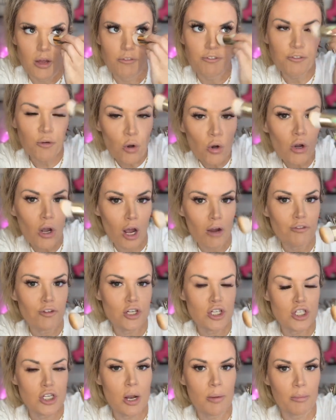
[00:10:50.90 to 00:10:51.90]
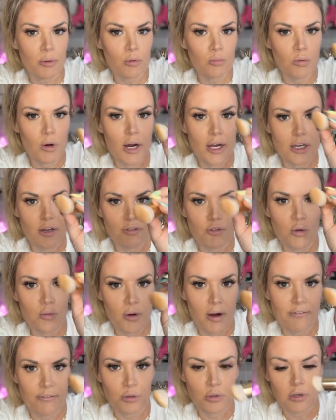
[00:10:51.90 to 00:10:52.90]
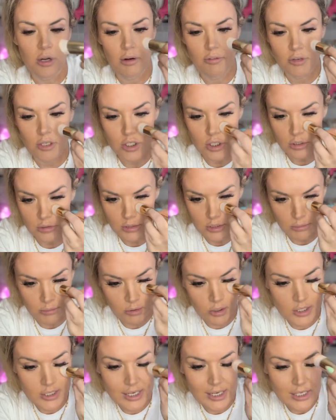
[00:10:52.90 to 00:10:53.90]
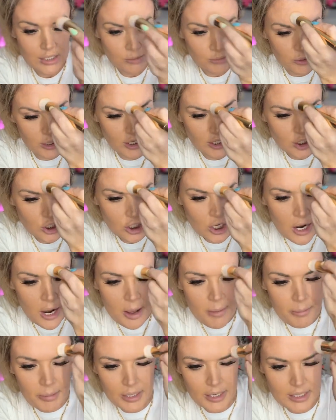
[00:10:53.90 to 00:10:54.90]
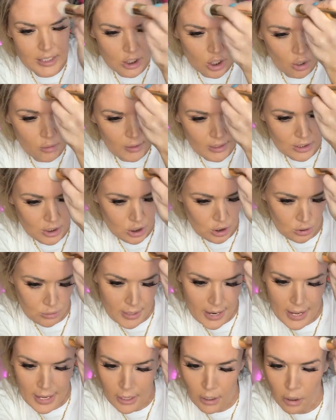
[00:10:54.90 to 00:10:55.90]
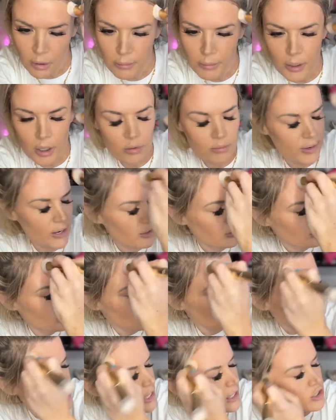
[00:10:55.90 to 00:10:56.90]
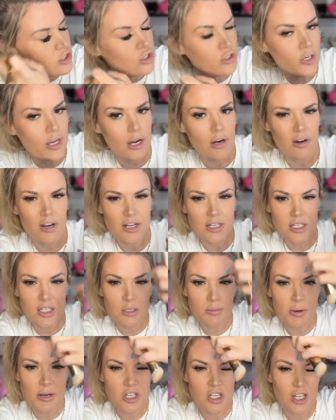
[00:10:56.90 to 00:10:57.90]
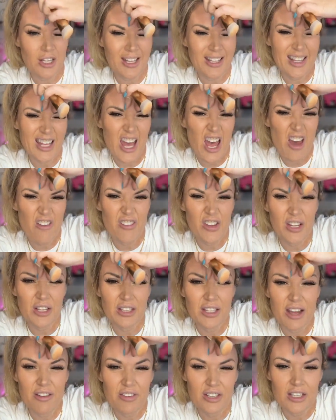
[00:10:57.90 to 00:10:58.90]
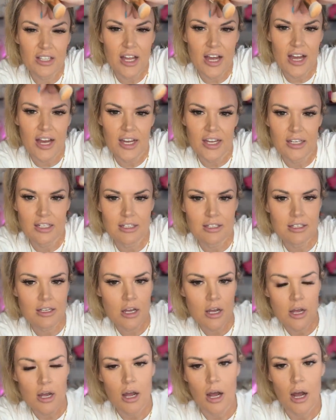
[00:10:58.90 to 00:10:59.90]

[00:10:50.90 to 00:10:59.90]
full coverage. Number one, if you want full coverage, use a more dense brush, but it's going to help around those textured areas, especially like the heavy 11 lines,